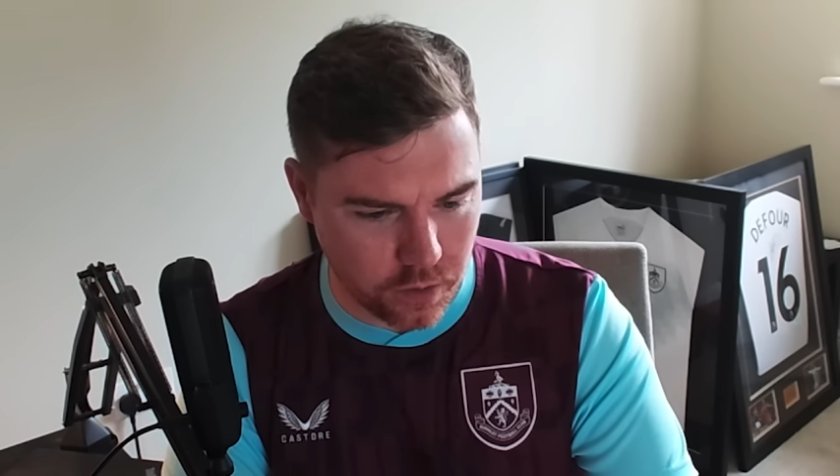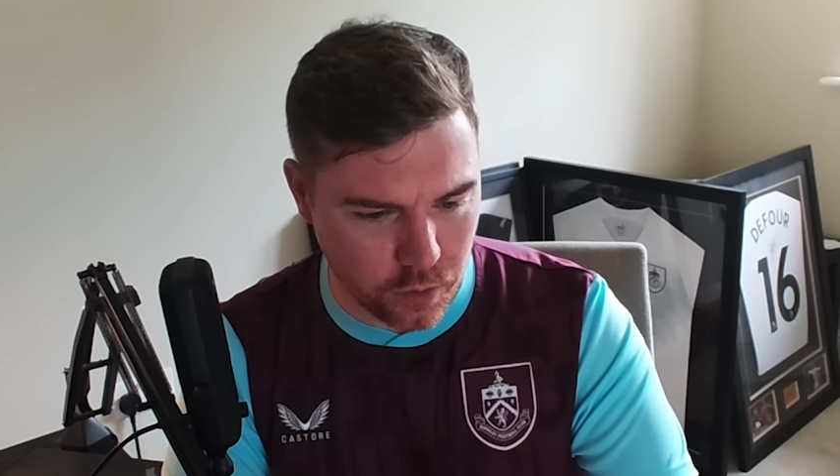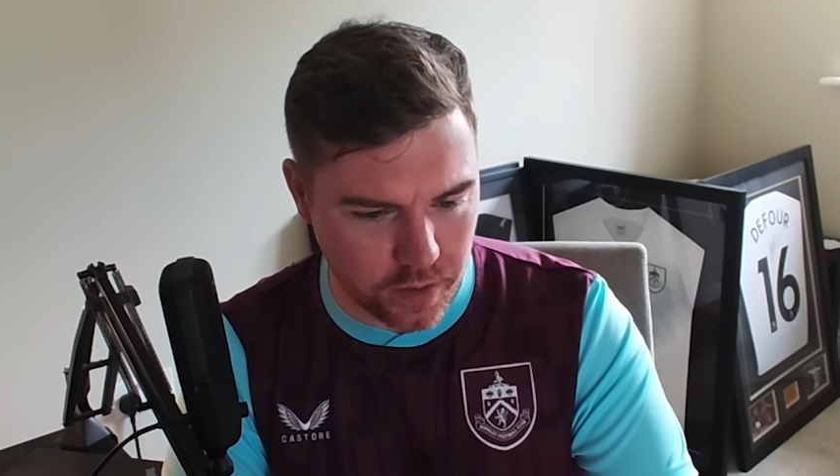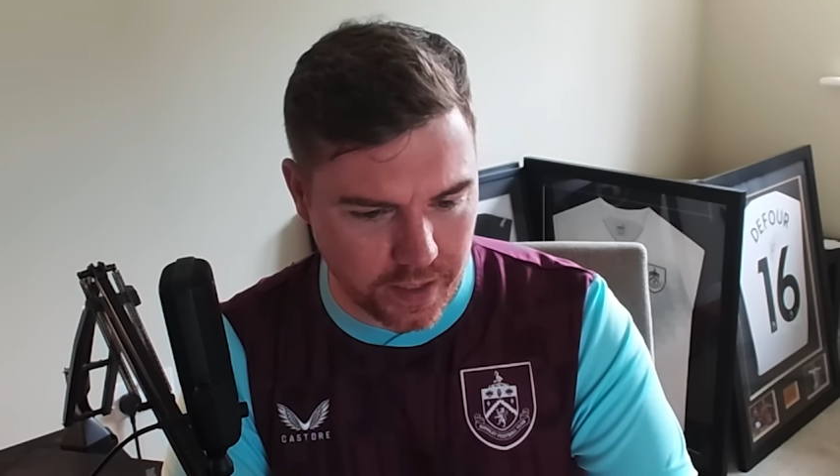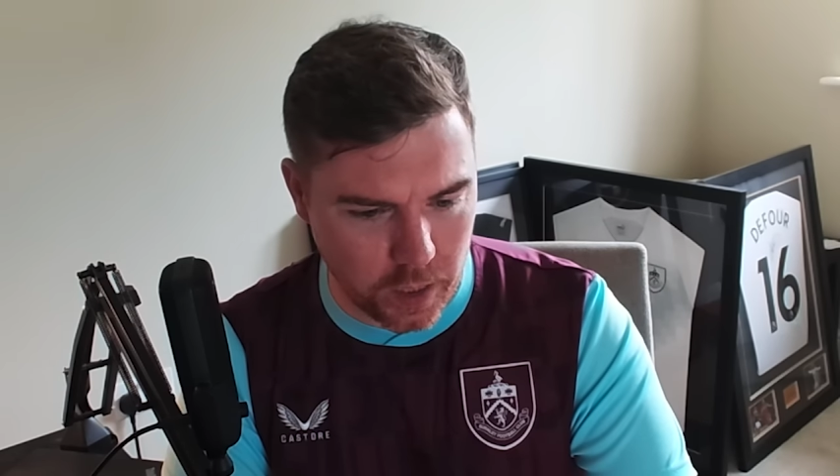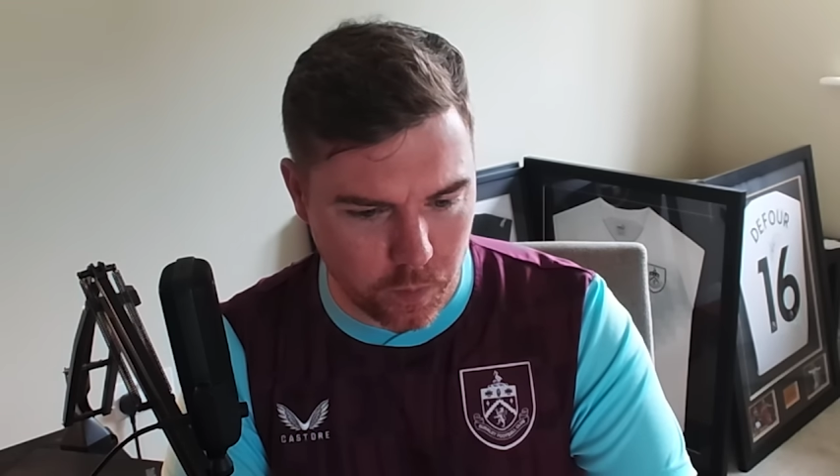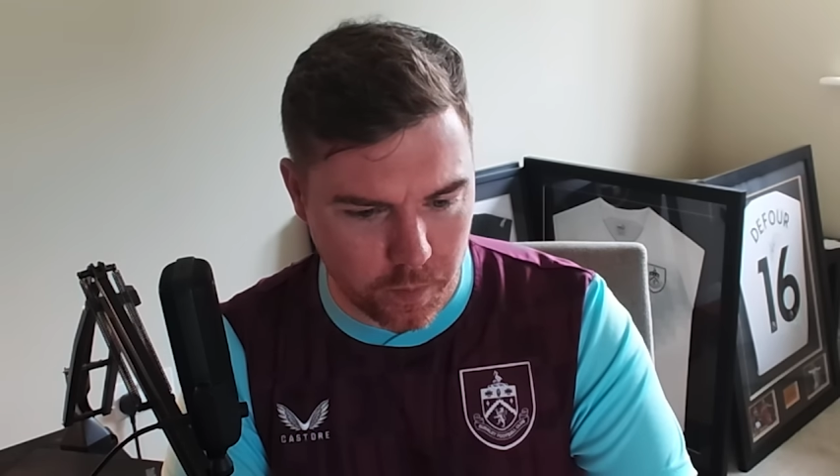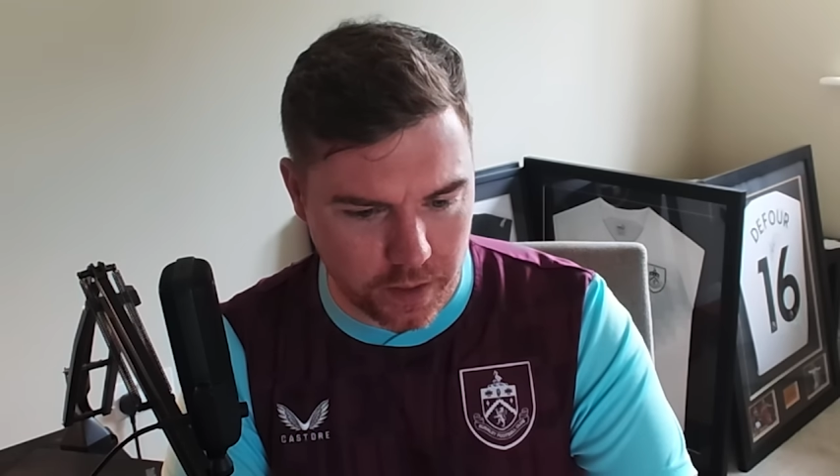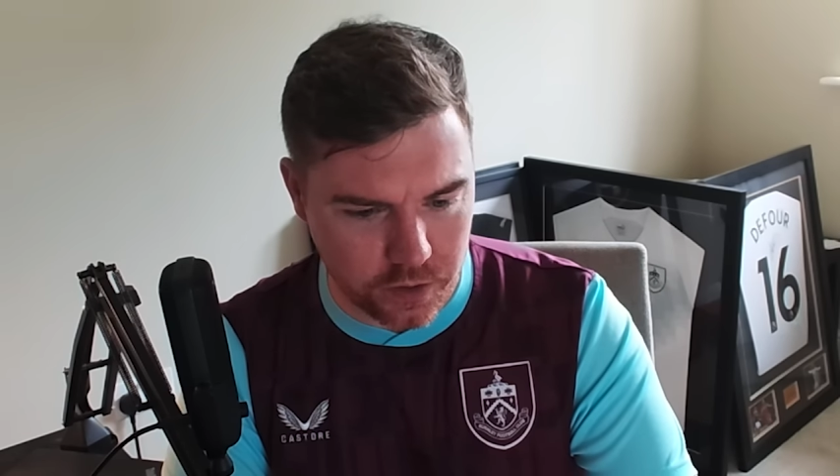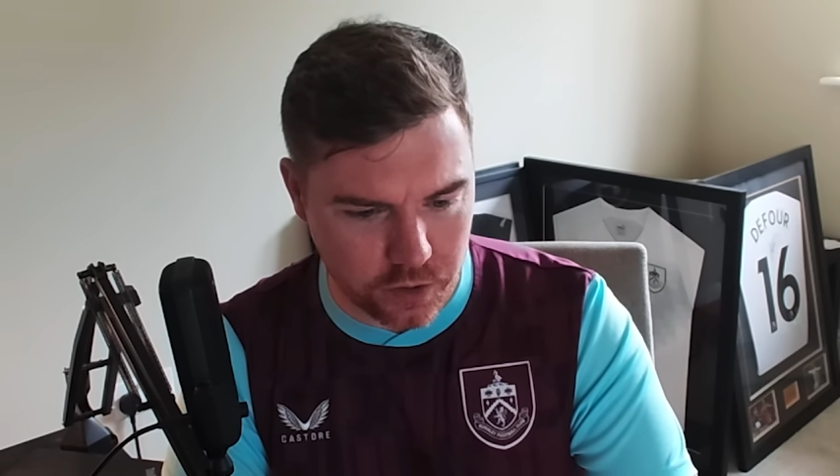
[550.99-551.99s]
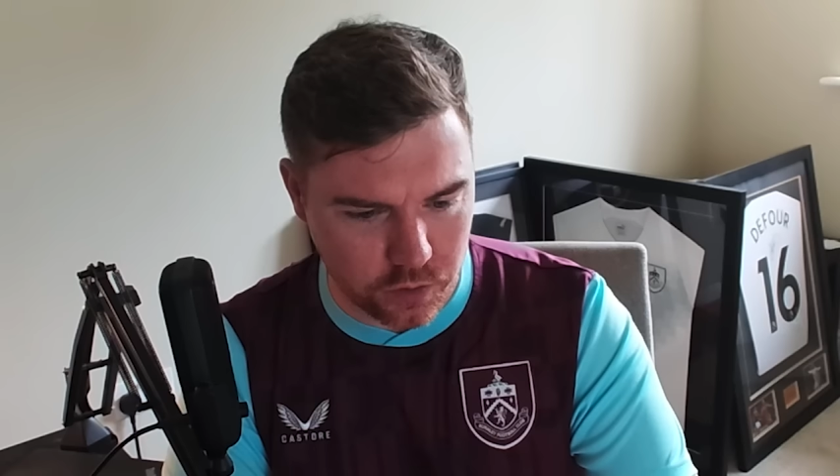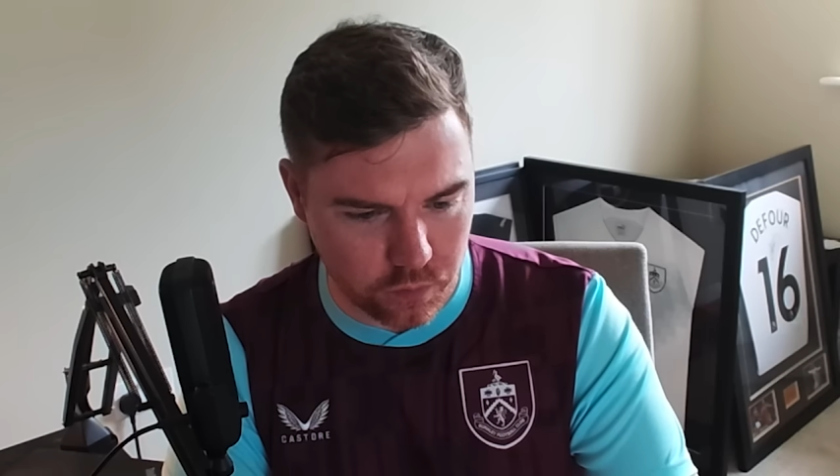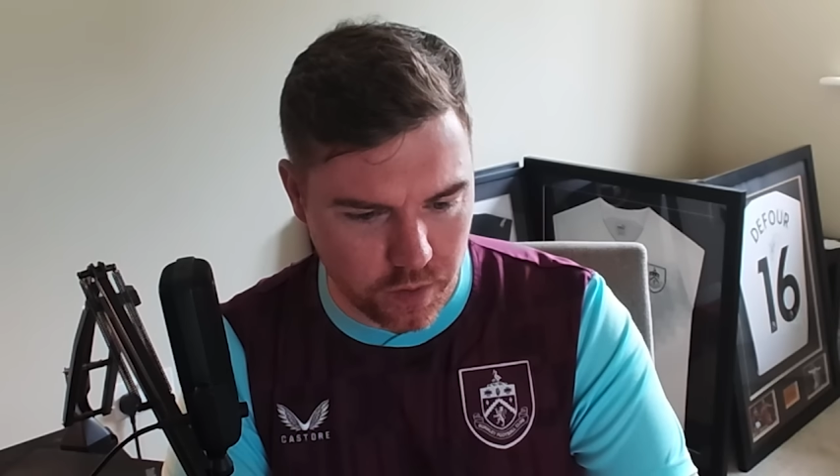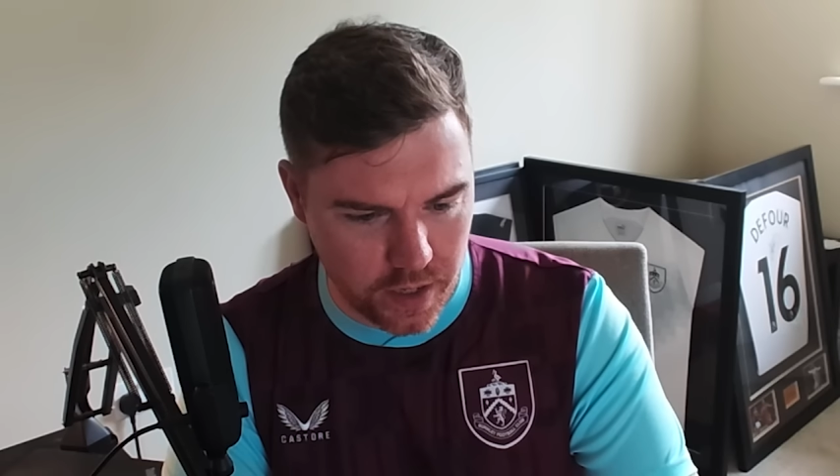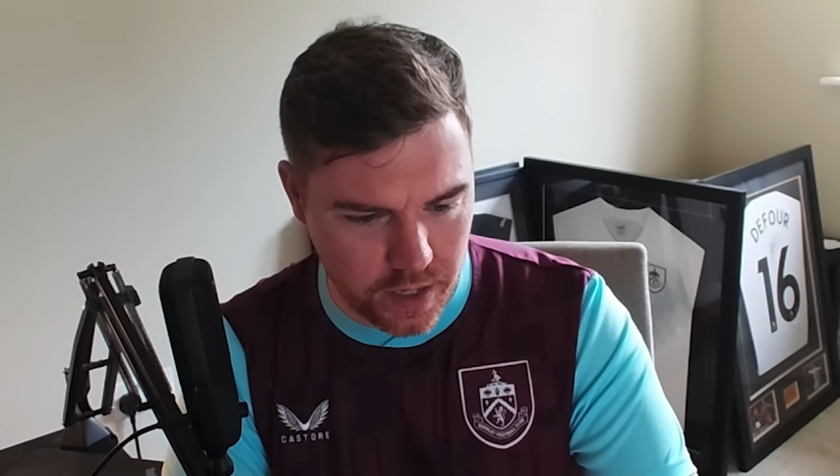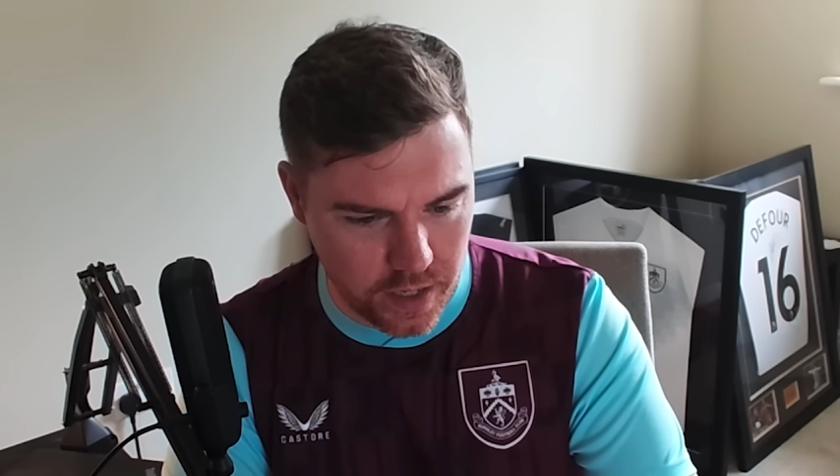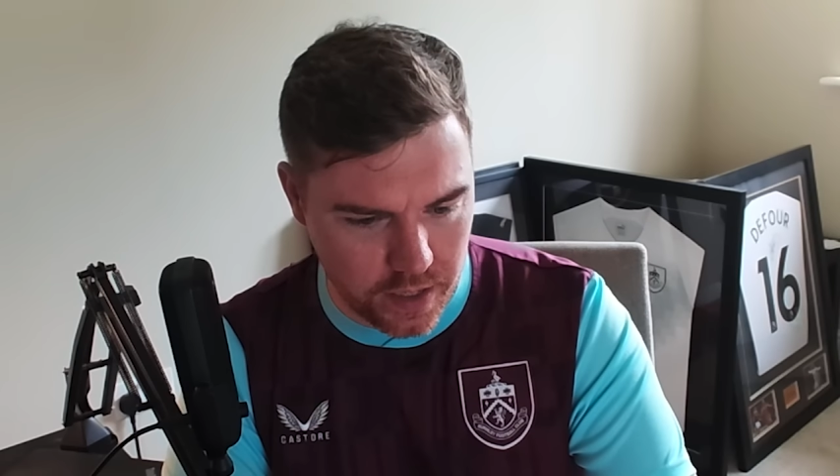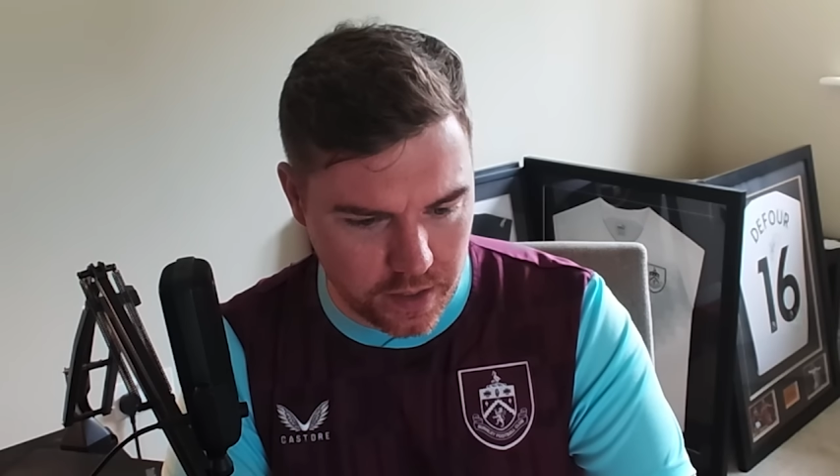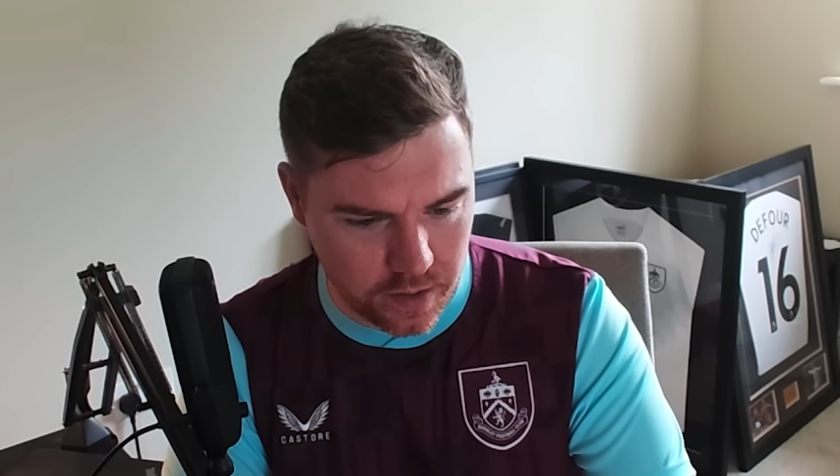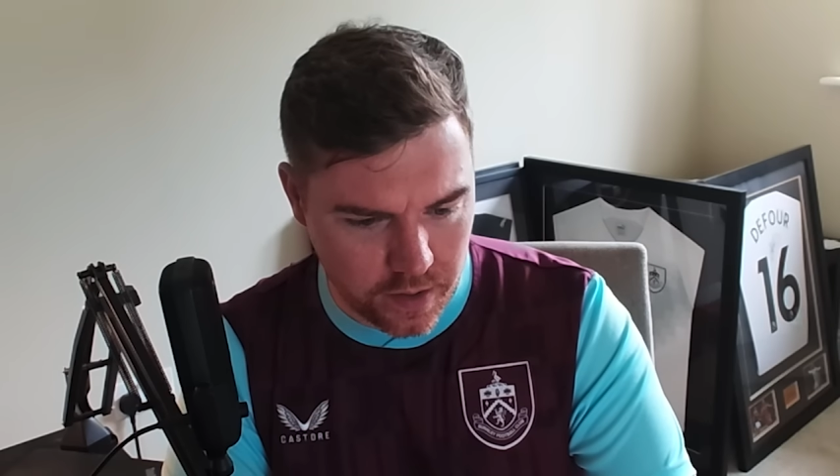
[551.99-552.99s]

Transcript: I'll just quickly get up on my screen.